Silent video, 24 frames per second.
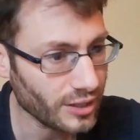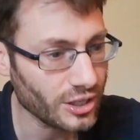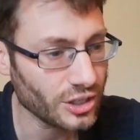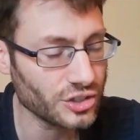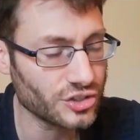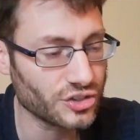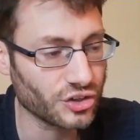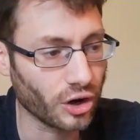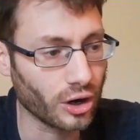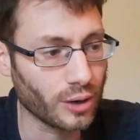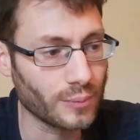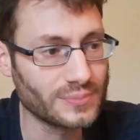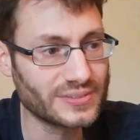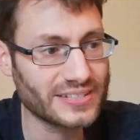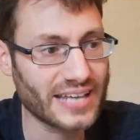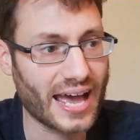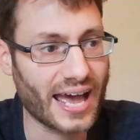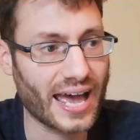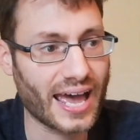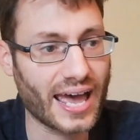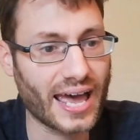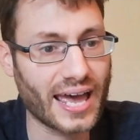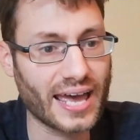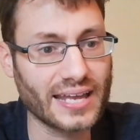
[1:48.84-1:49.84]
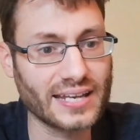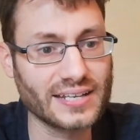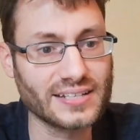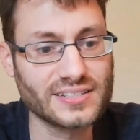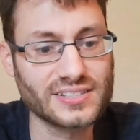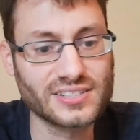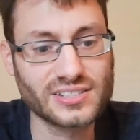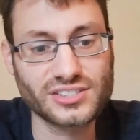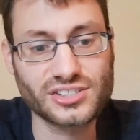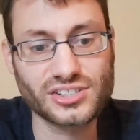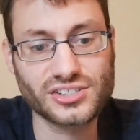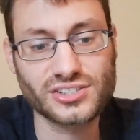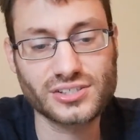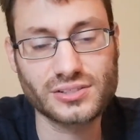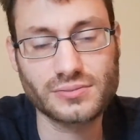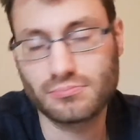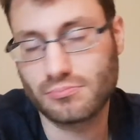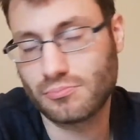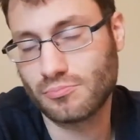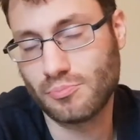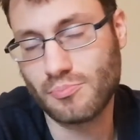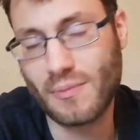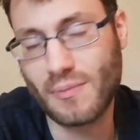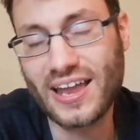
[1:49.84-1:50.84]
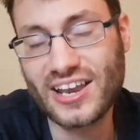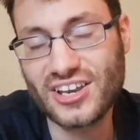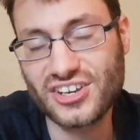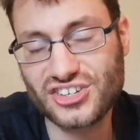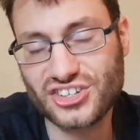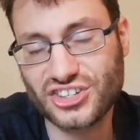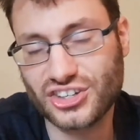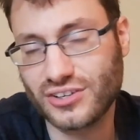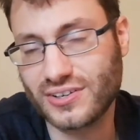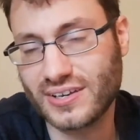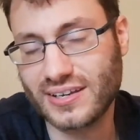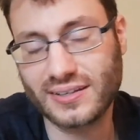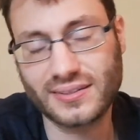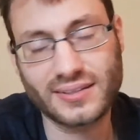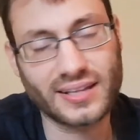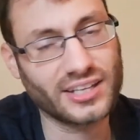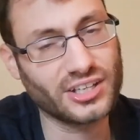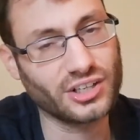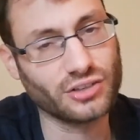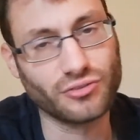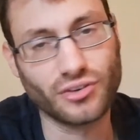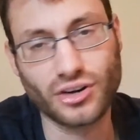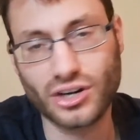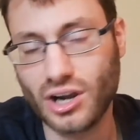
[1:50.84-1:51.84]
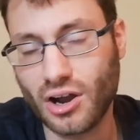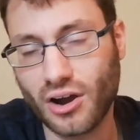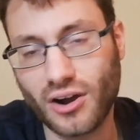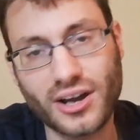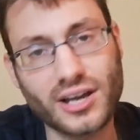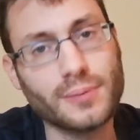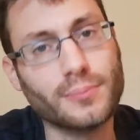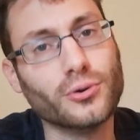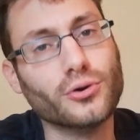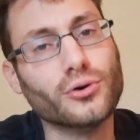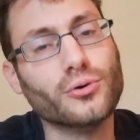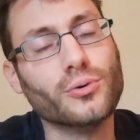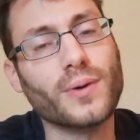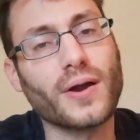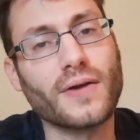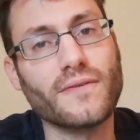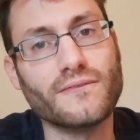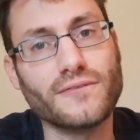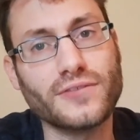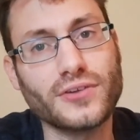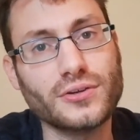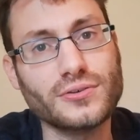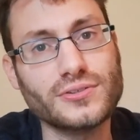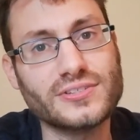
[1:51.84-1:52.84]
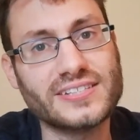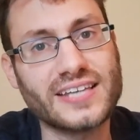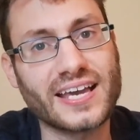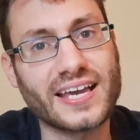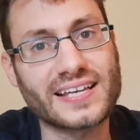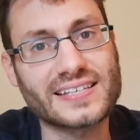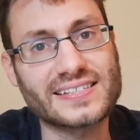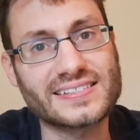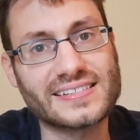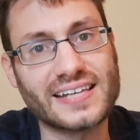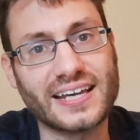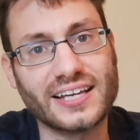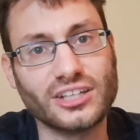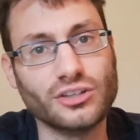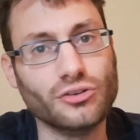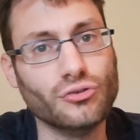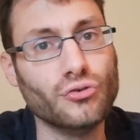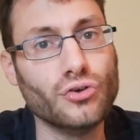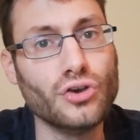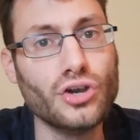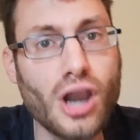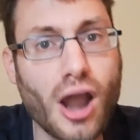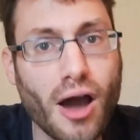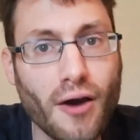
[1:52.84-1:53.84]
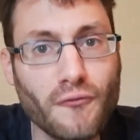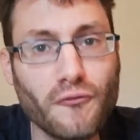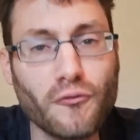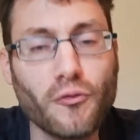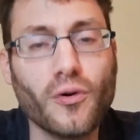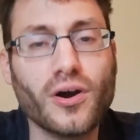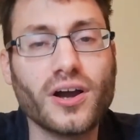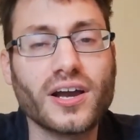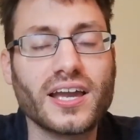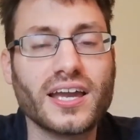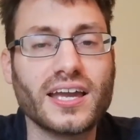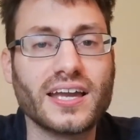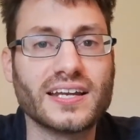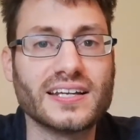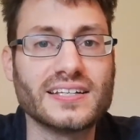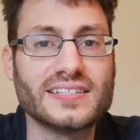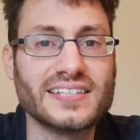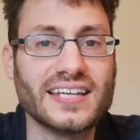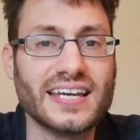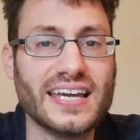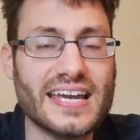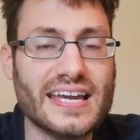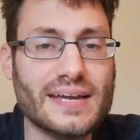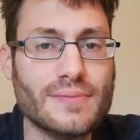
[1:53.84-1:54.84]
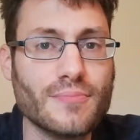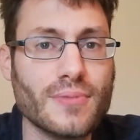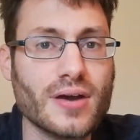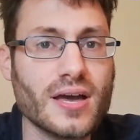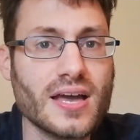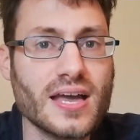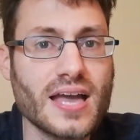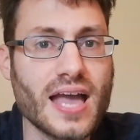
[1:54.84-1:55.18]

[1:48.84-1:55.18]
jobs and just mention that you're reliable, enthusiastic, you love working in a team,